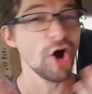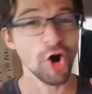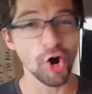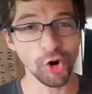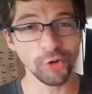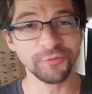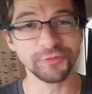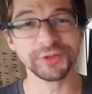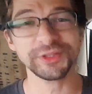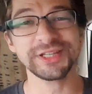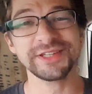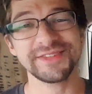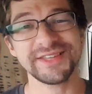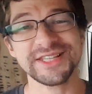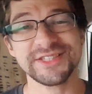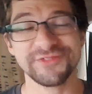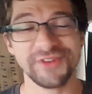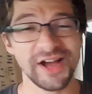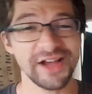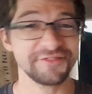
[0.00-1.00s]
hopefully
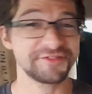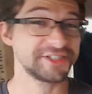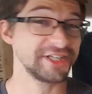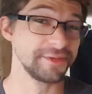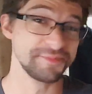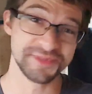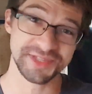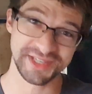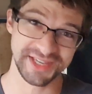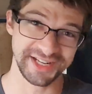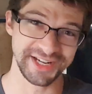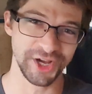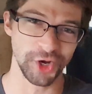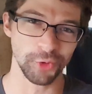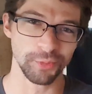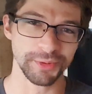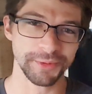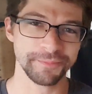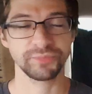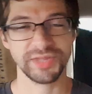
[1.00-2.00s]
these 5 tips can help.